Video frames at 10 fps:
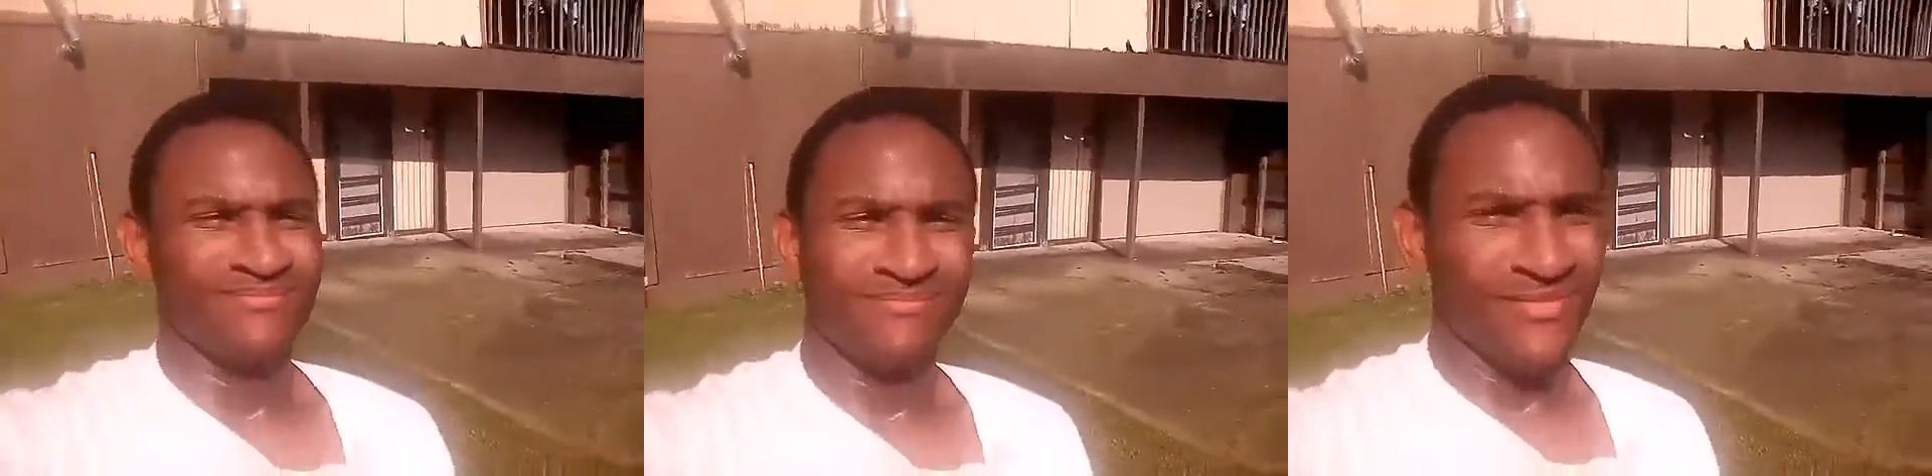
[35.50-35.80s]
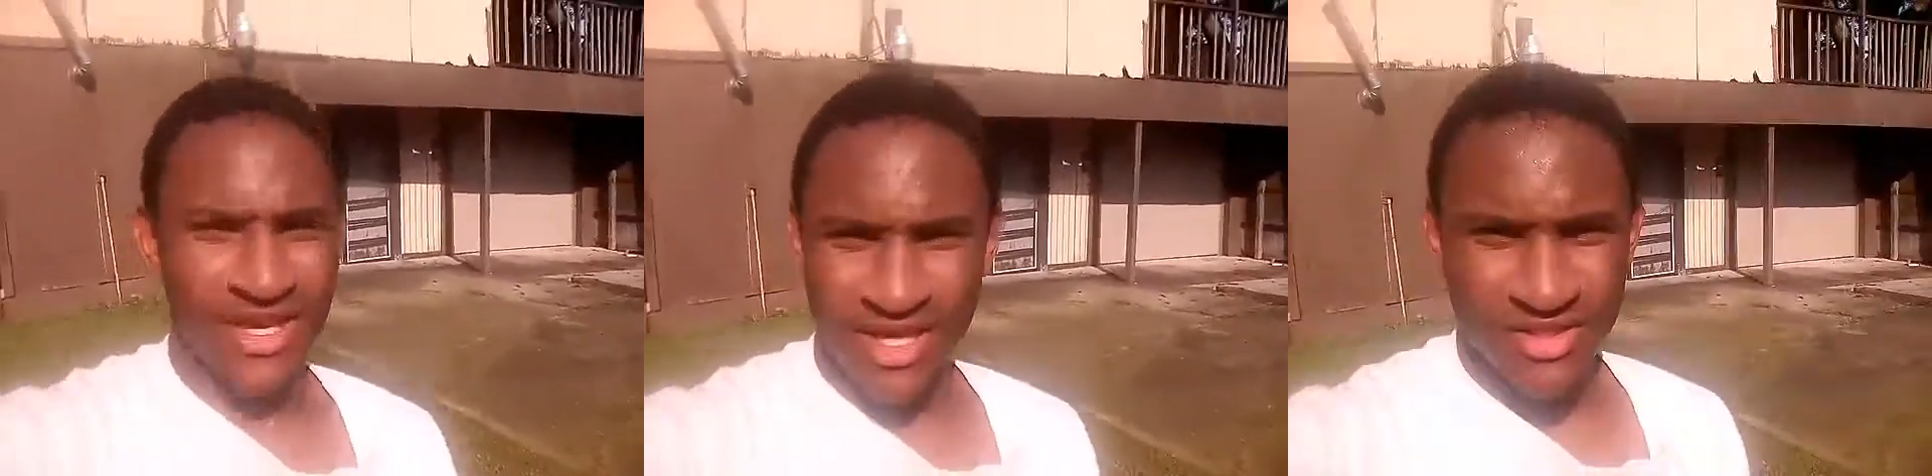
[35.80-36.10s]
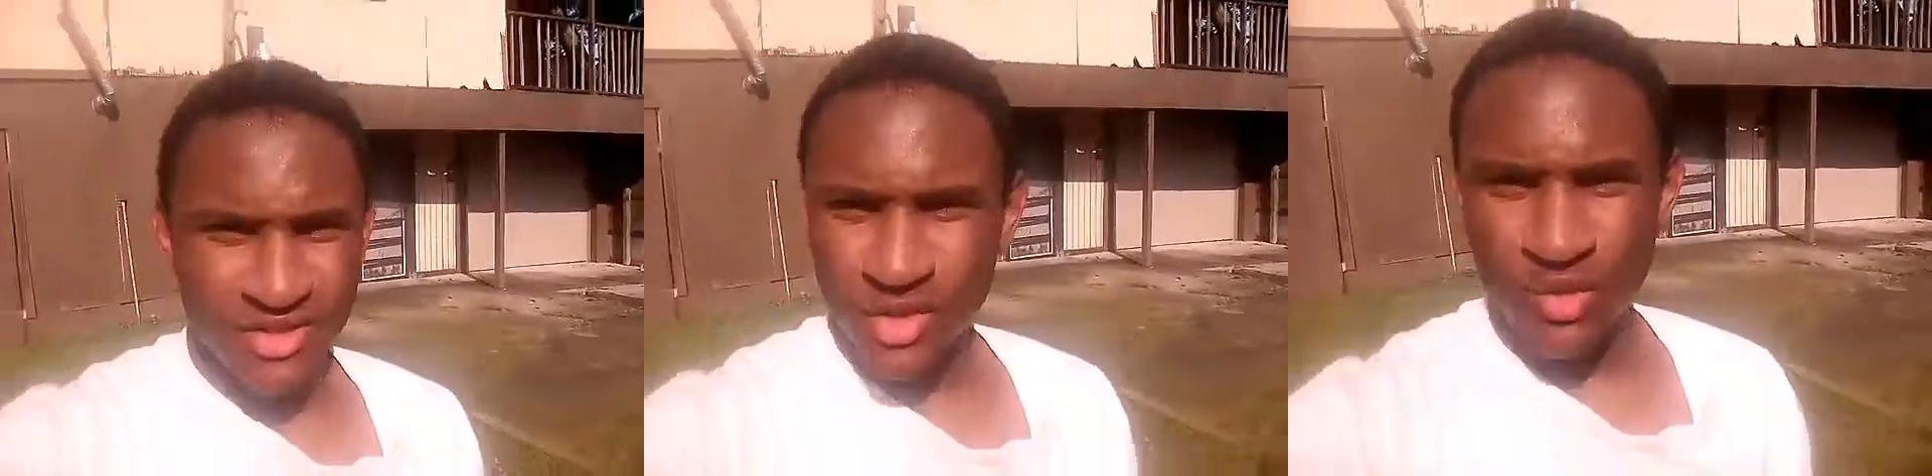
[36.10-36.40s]
and
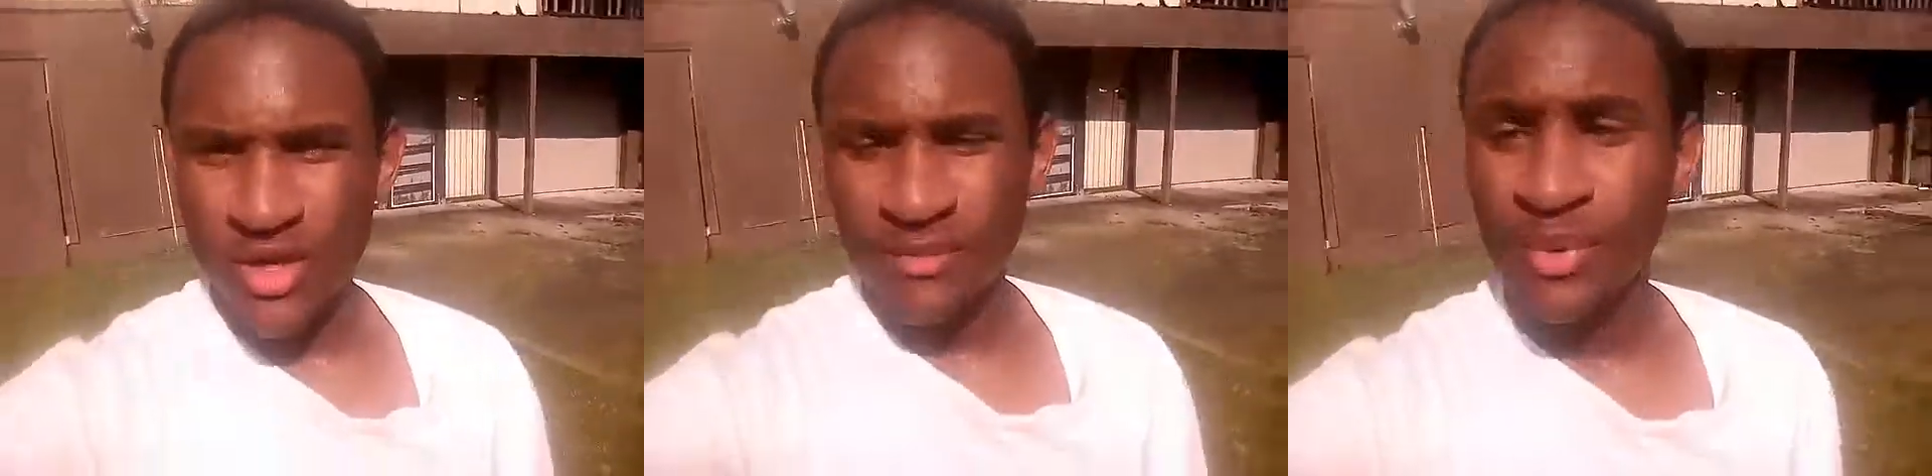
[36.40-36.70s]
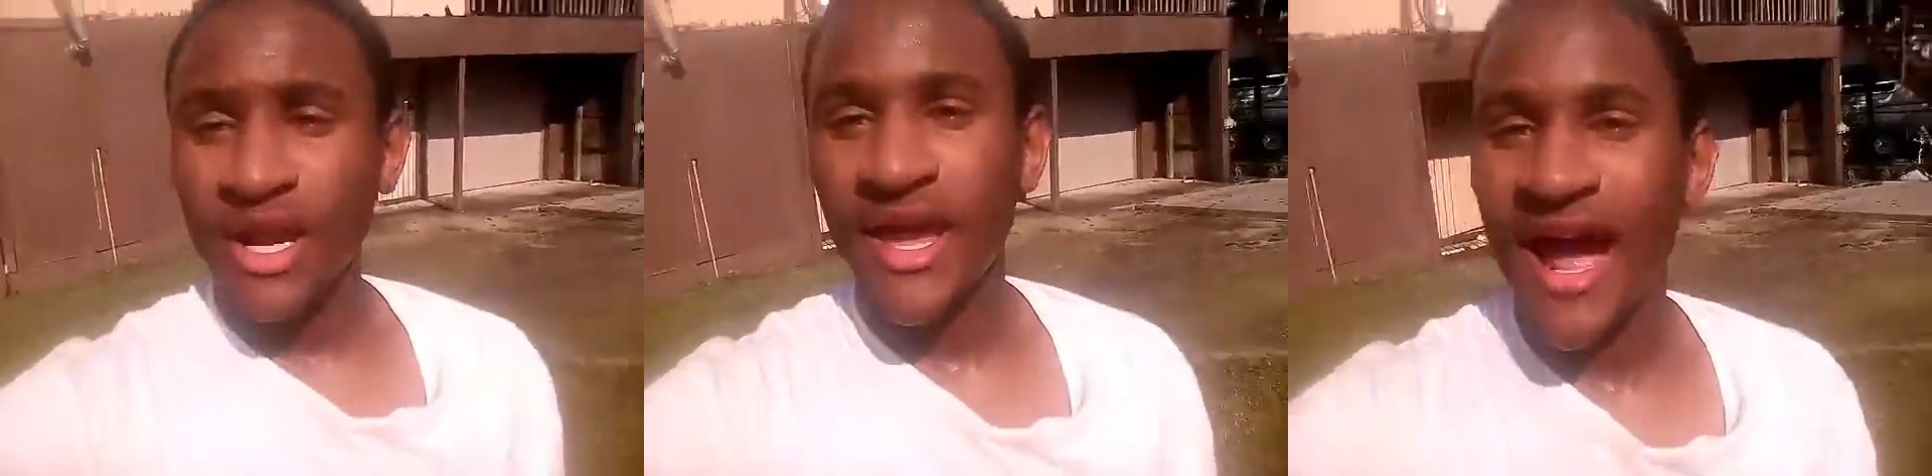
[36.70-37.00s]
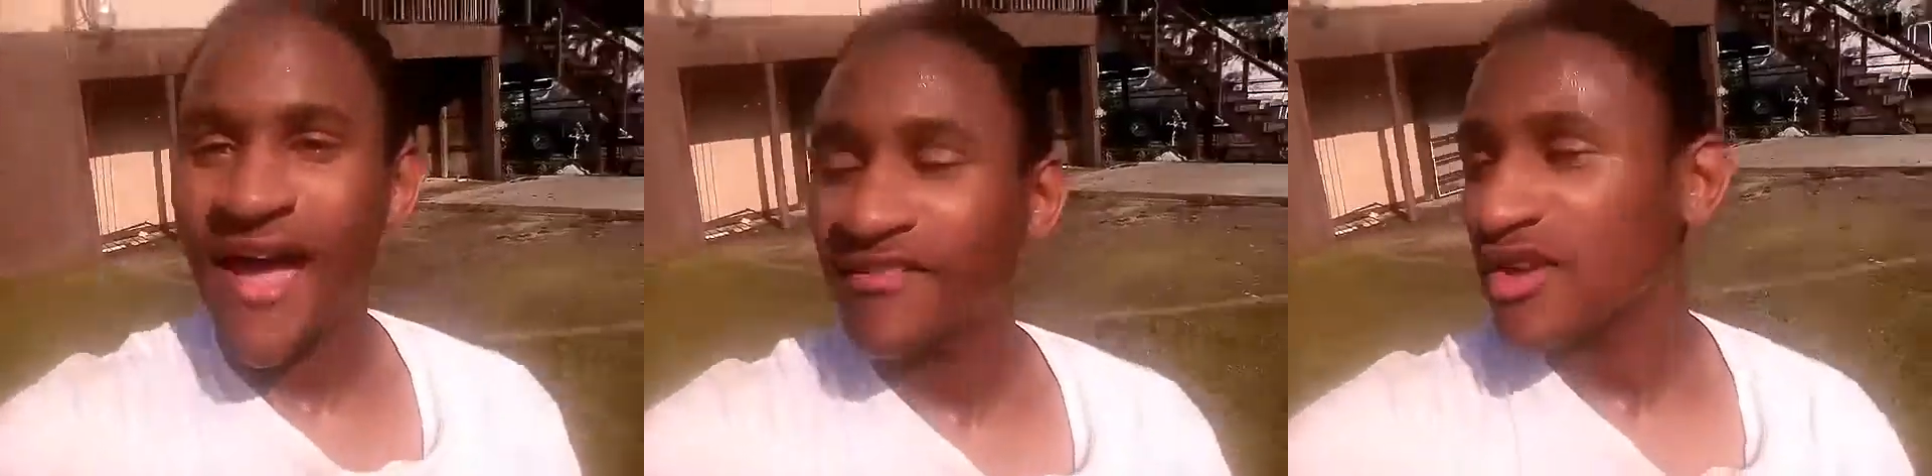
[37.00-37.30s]
so what? But like, I
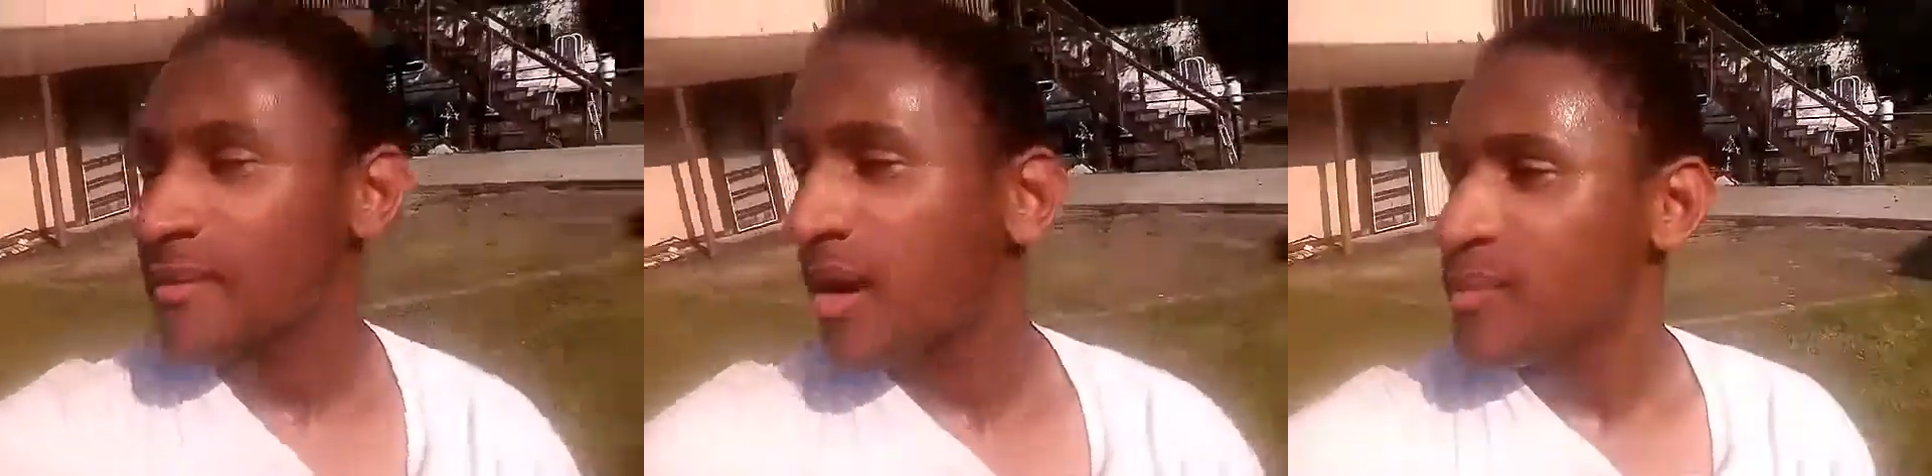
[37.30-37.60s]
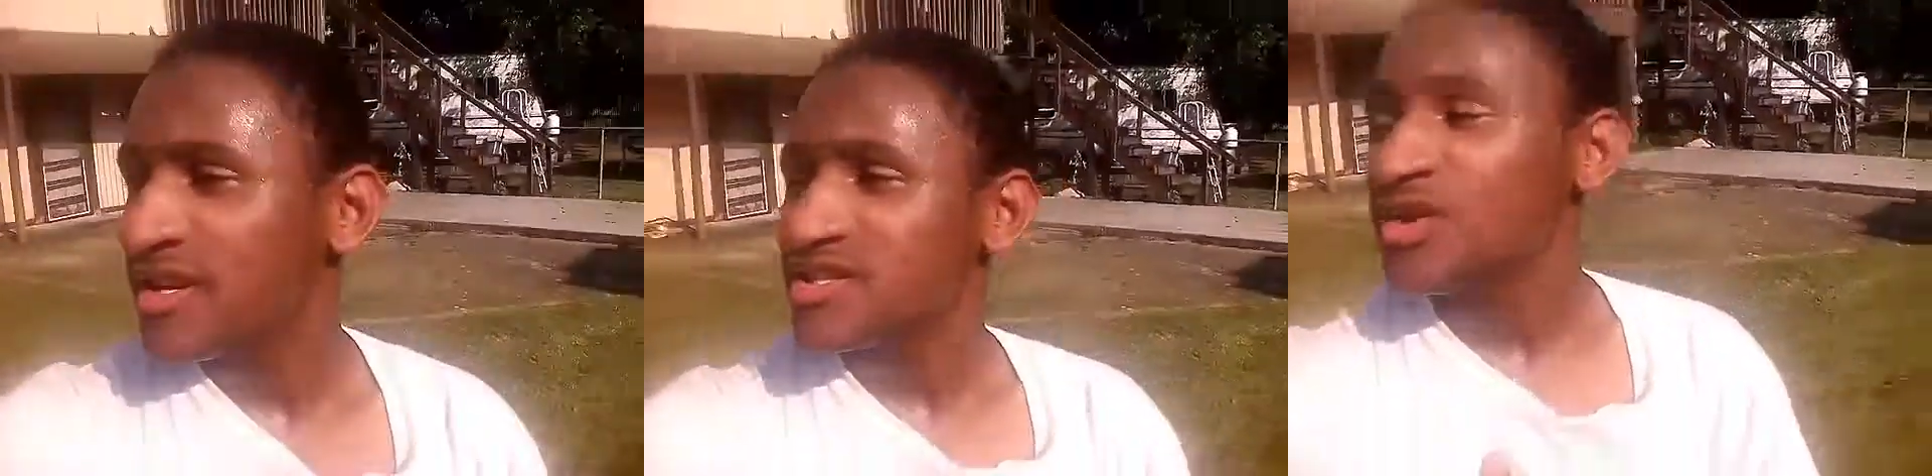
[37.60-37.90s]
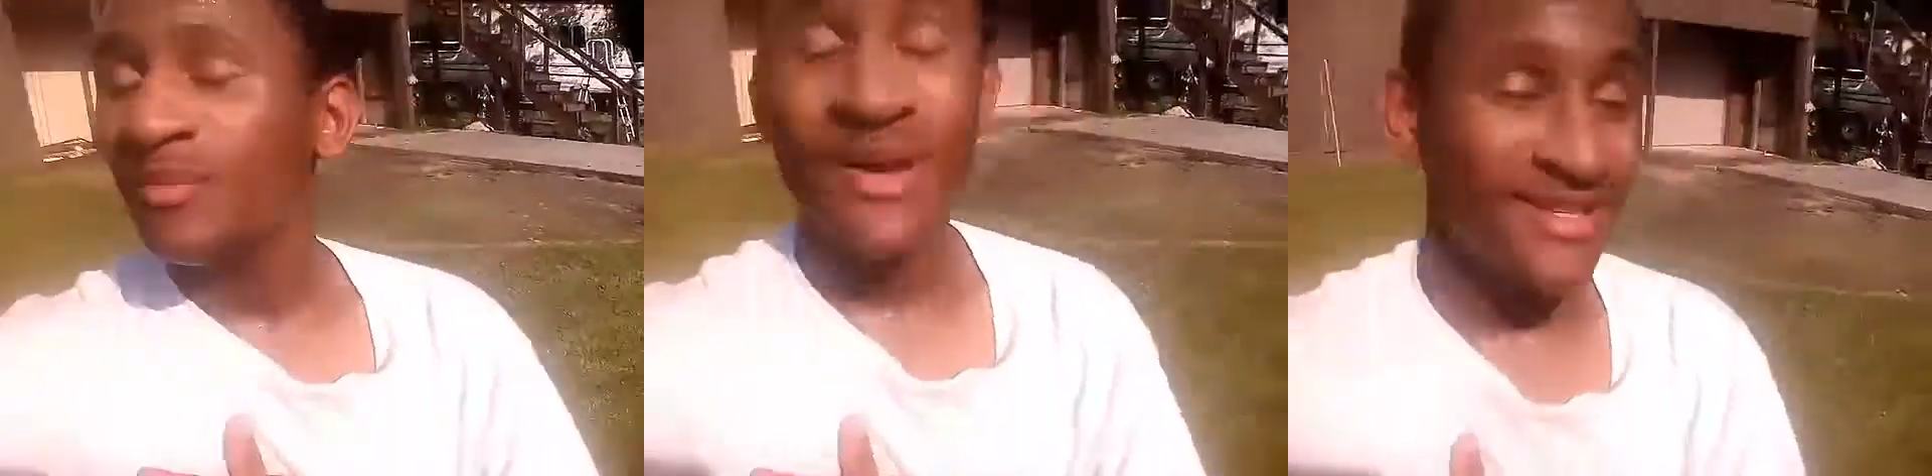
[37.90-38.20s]
have to try my best to
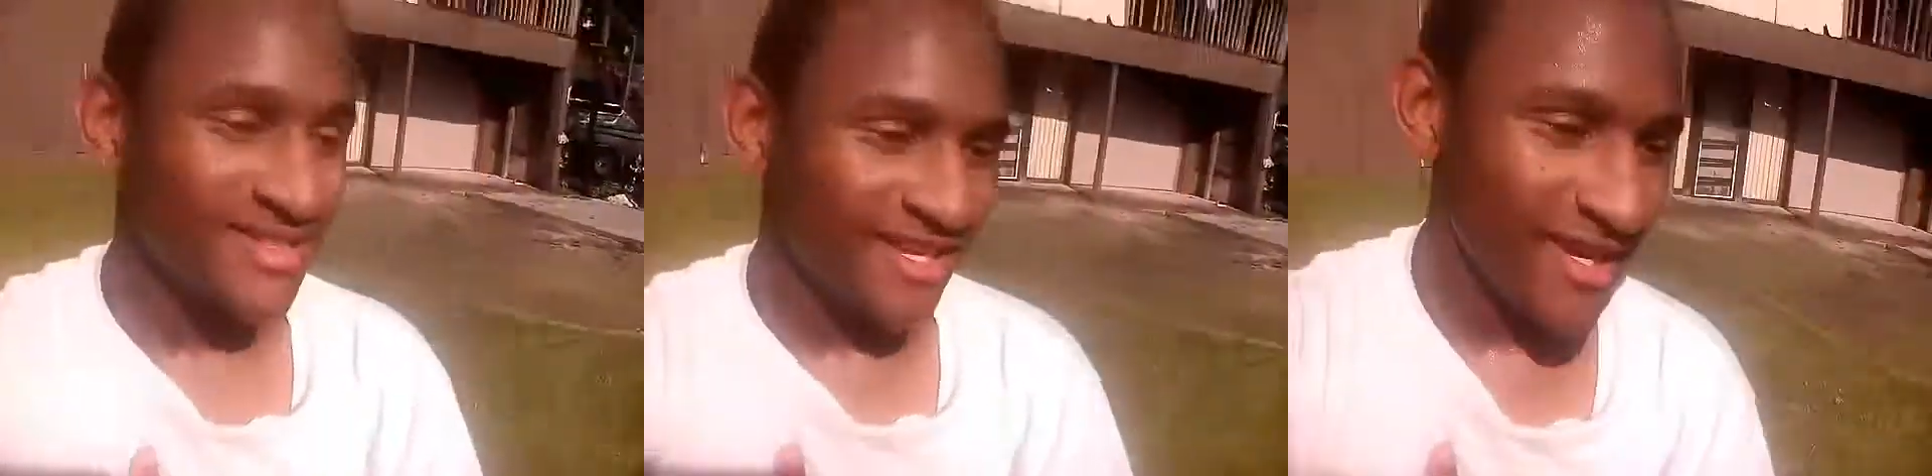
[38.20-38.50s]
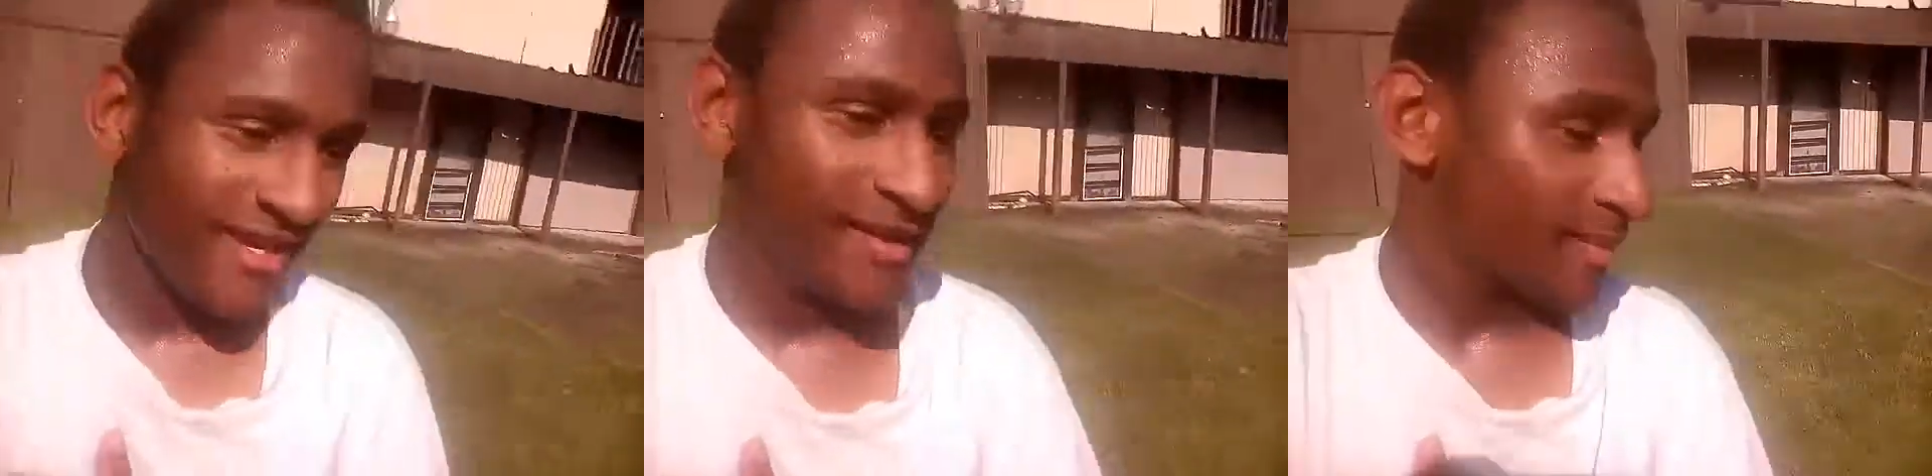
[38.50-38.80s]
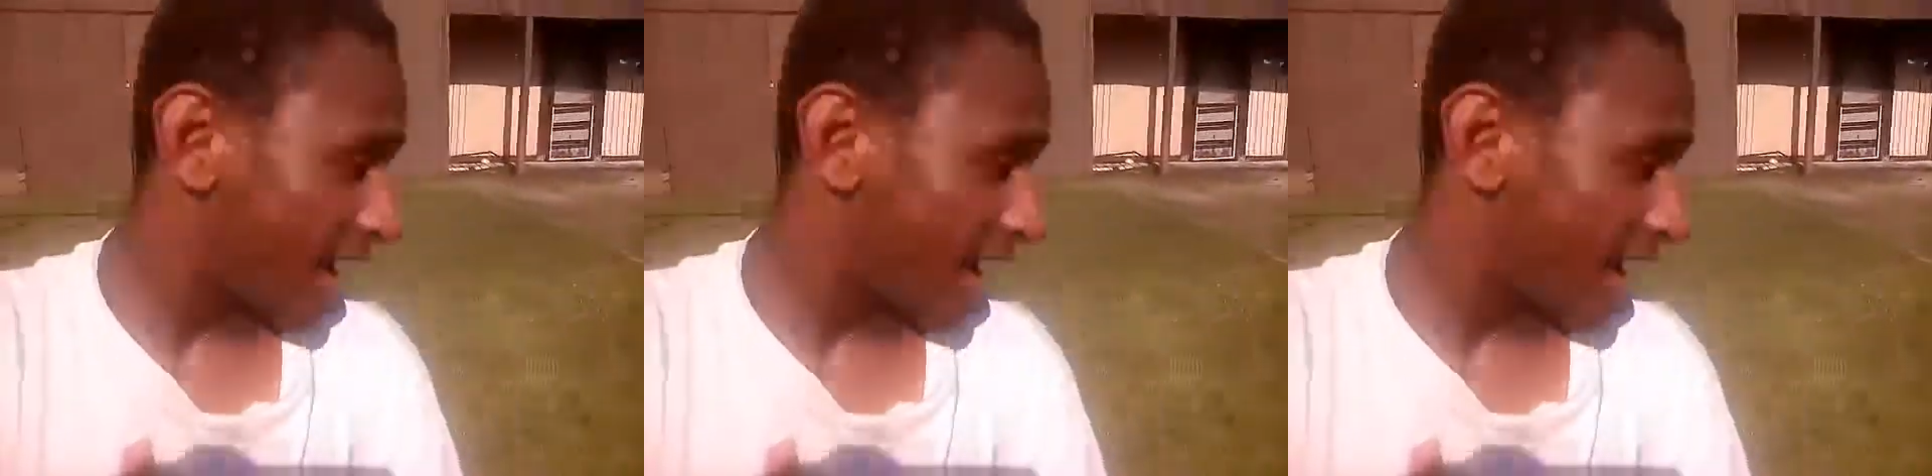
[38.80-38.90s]
maintain my